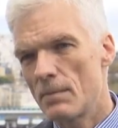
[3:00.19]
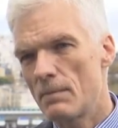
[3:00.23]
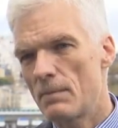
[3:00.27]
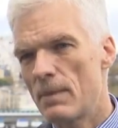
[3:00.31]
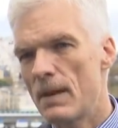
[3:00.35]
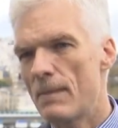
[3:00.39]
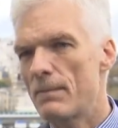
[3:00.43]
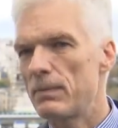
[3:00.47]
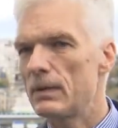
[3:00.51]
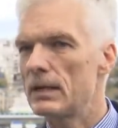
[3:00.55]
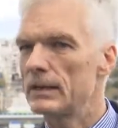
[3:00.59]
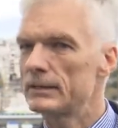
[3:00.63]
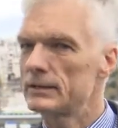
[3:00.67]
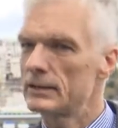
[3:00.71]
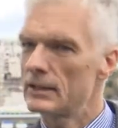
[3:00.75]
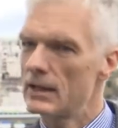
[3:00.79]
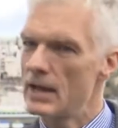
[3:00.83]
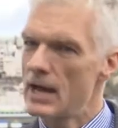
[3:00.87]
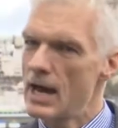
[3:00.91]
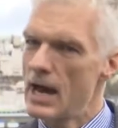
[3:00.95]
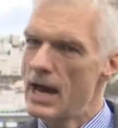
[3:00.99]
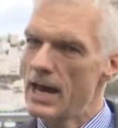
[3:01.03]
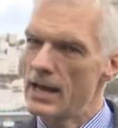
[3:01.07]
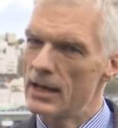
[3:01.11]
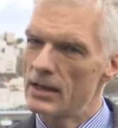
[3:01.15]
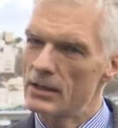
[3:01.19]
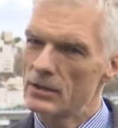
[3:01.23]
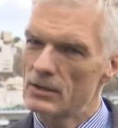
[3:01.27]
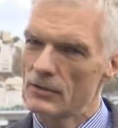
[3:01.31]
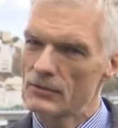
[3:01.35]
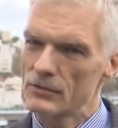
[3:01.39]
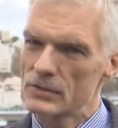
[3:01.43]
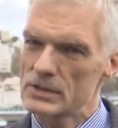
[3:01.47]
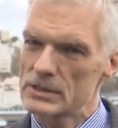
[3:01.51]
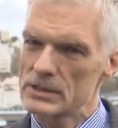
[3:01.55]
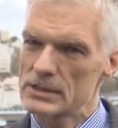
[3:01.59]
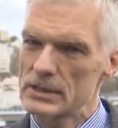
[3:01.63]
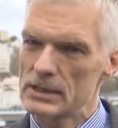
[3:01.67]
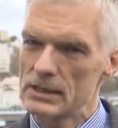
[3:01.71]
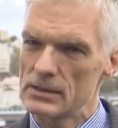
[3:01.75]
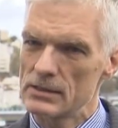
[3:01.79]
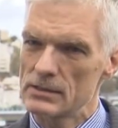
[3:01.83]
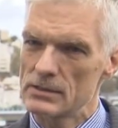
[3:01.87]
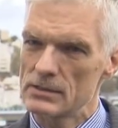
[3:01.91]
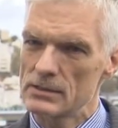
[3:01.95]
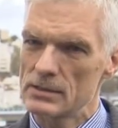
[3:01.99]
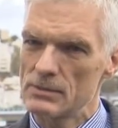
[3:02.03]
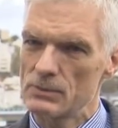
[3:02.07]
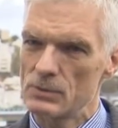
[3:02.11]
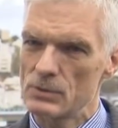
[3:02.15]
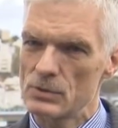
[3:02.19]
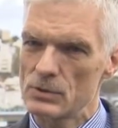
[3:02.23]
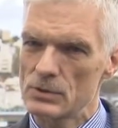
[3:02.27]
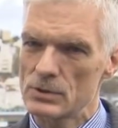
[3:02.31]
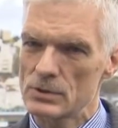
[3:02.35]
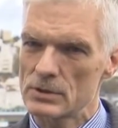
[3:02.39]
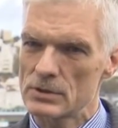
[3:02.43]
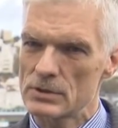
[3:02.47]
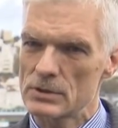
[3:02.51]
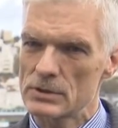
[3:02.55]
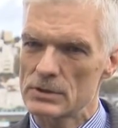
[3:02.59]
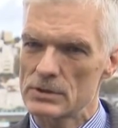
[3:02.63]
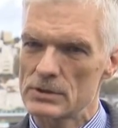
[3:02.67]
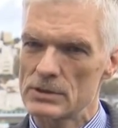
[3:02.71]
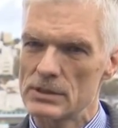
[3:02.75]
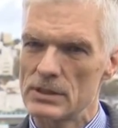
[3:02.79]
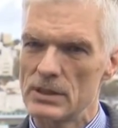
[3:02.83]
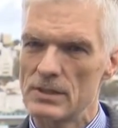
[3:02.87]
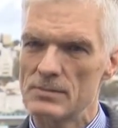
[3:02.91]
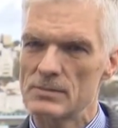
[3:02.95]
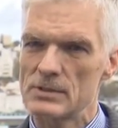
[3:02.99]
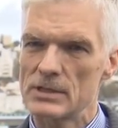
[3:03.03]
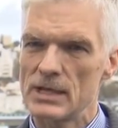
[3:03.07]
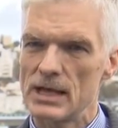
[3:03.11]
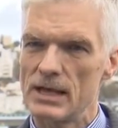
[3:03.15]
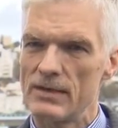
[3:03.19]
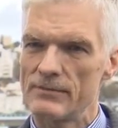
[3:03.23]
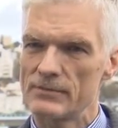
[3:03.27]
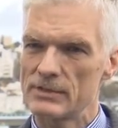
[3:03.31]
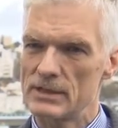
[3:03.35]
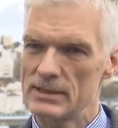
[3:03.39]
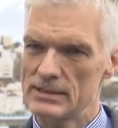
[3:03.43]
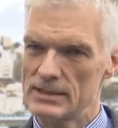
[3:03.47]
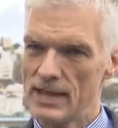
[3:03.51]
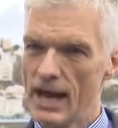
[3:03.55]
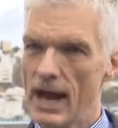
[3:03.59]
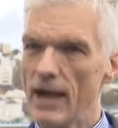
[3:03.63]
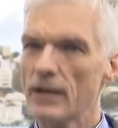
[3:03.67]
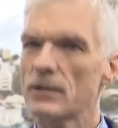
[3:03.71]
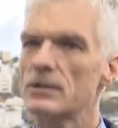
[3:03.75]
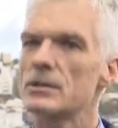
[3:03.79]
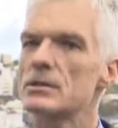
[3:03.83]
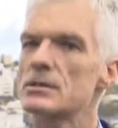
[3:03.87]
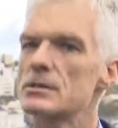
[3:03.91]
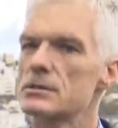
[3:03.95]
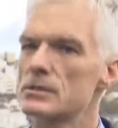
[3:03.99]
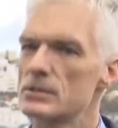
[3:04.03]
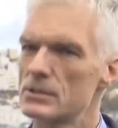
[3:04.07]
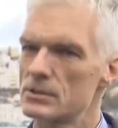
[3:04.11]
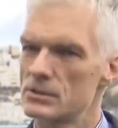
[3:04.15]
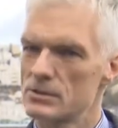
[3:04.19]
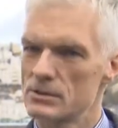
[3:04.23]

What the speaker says: People at the high end of the skill distribution see themselves as actors in